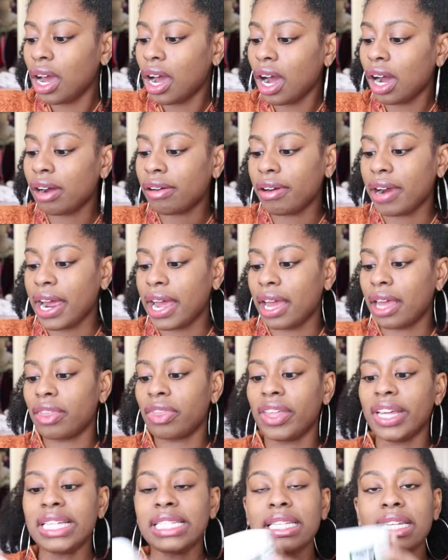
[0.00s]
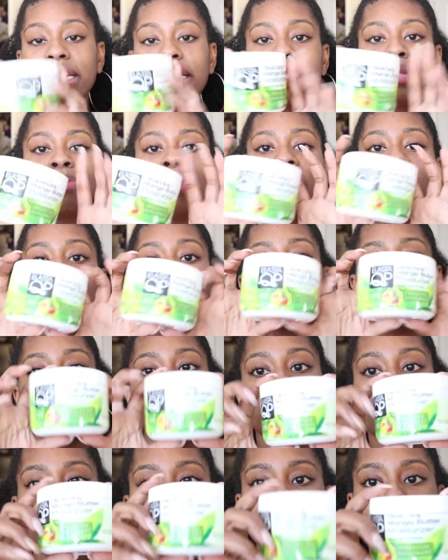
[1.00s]
All right, this is my
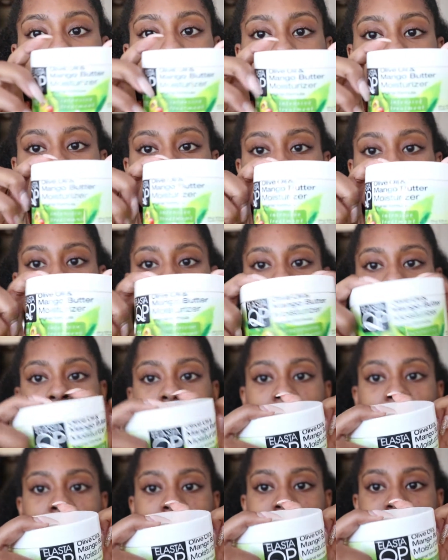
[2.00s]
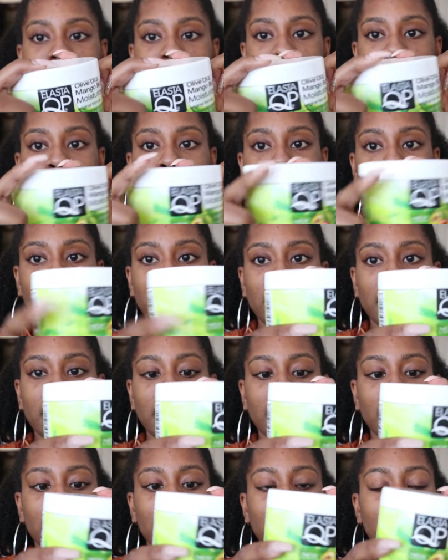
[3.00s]
go-to. This is the Elastic
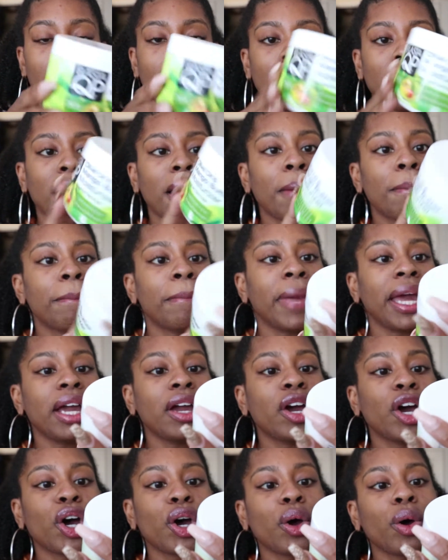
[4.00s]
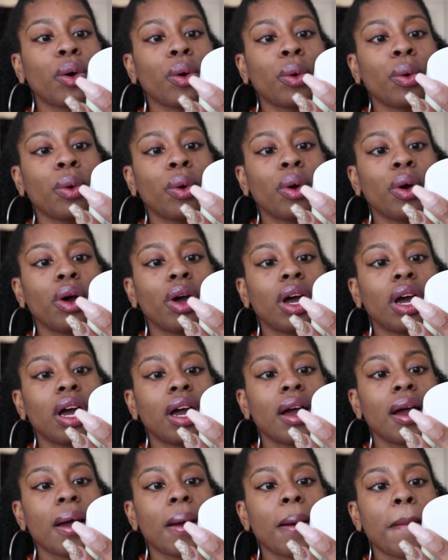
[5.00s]
QP Mango
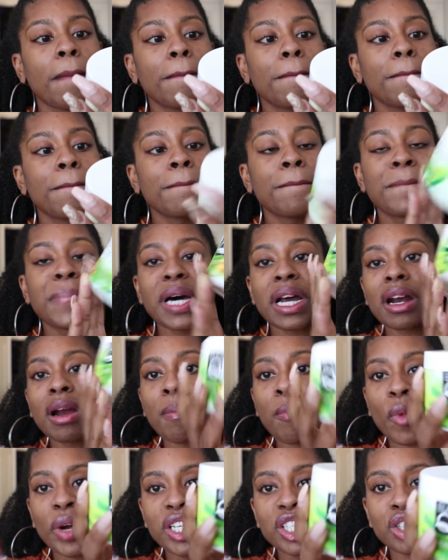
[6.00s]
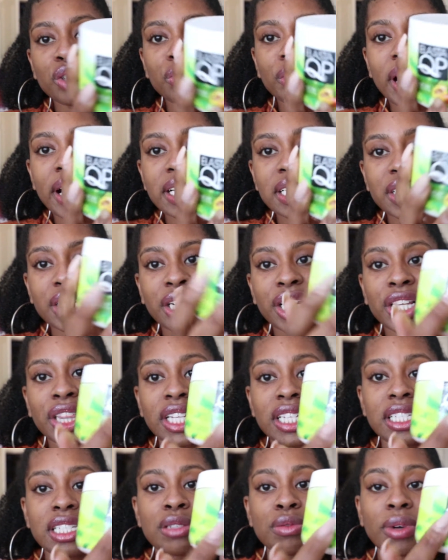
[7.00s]
Butter Moisturizer.
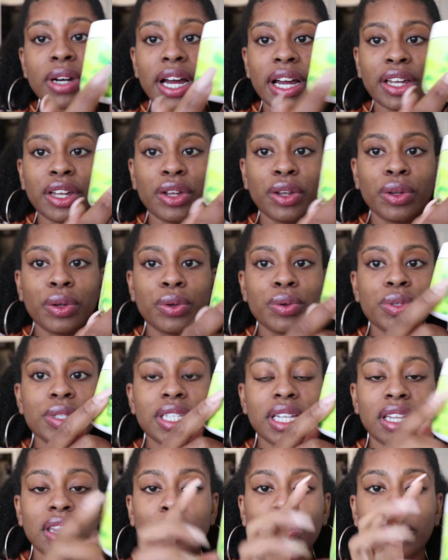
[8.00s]
This is what I use in the